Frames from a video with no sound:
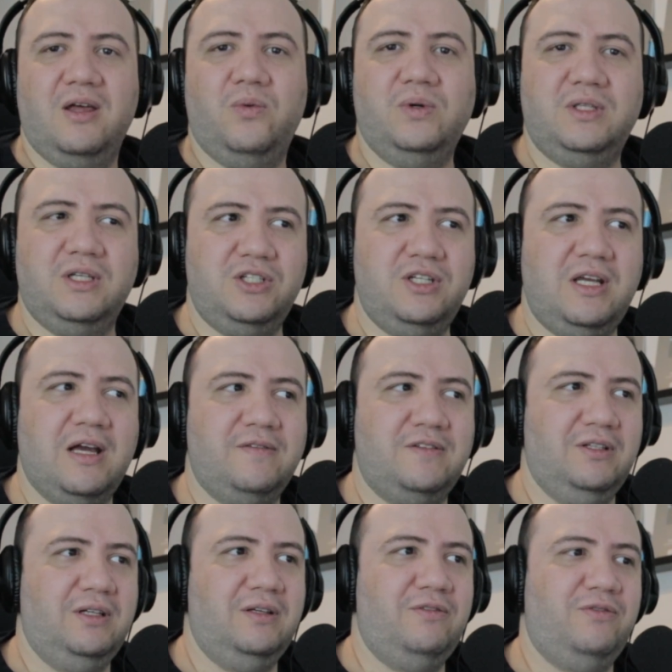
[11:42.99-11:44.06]
What does she have
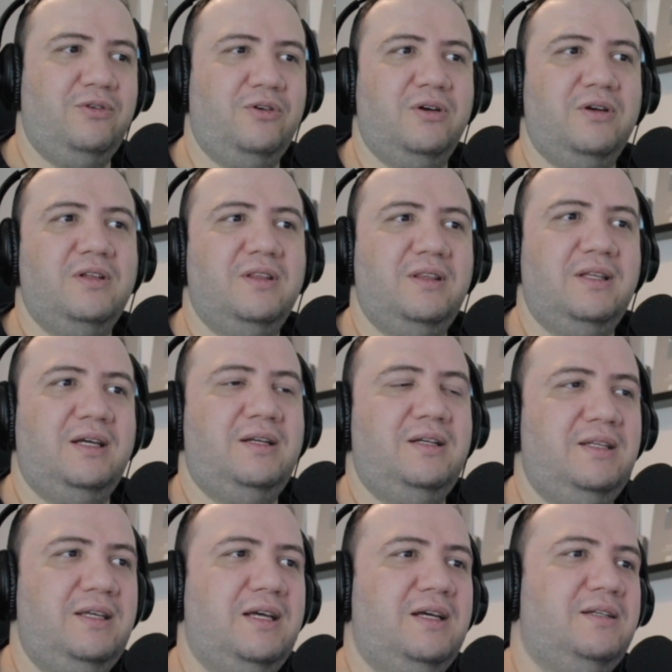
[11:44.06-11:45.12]
to live for? Then,
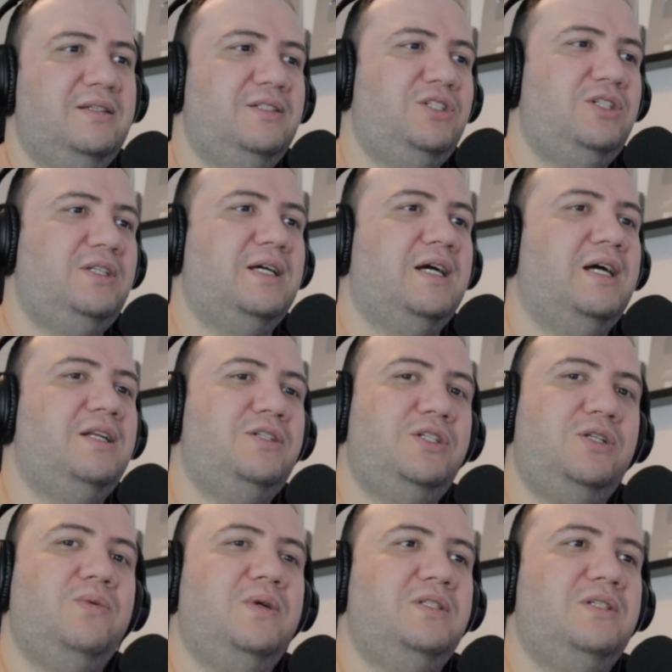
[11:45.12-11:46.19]
yeah, she died and
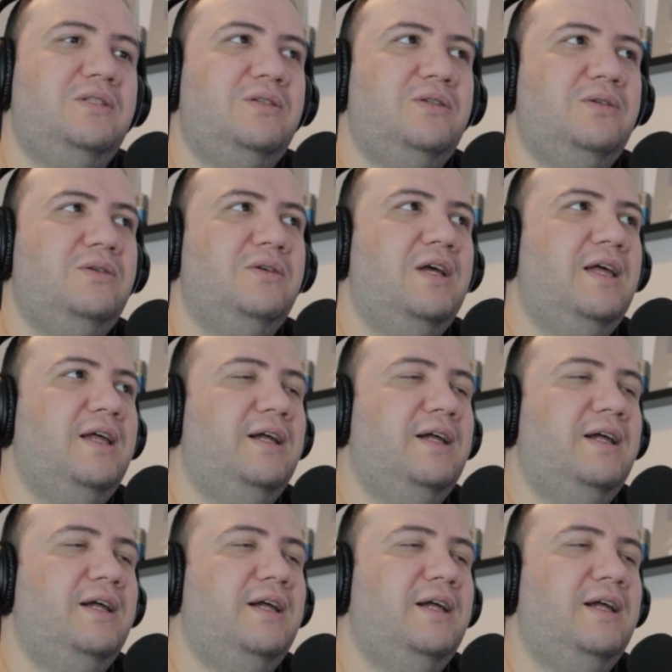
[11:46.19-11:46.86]
she went into,